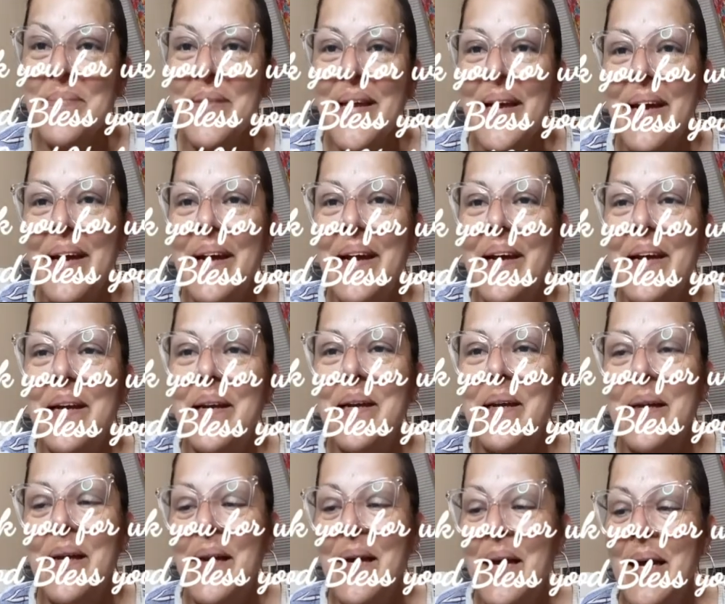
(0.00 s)
and
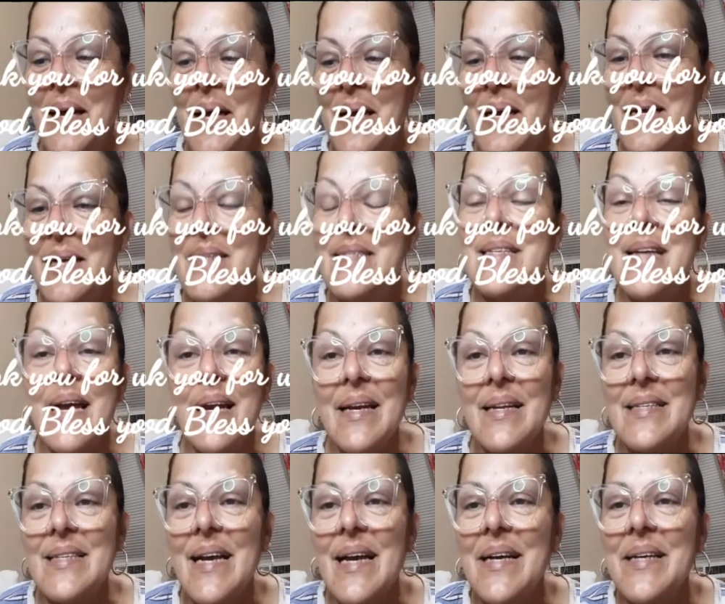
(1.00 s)

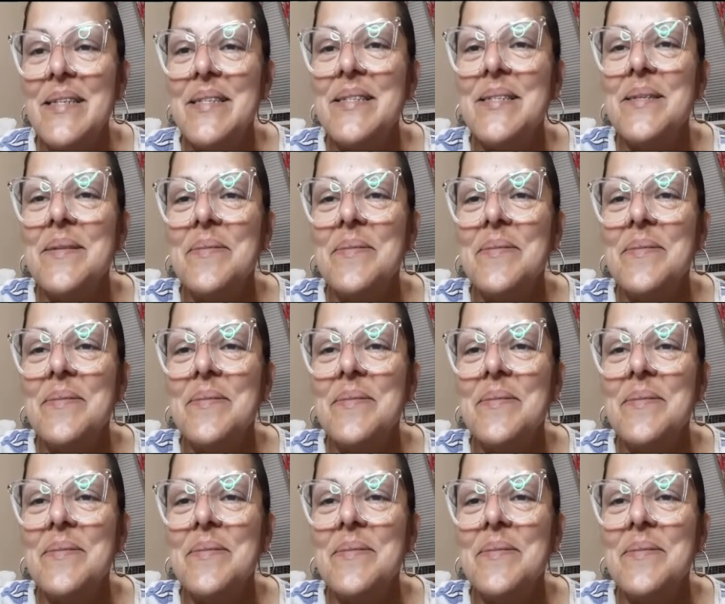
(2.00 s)
sanitize.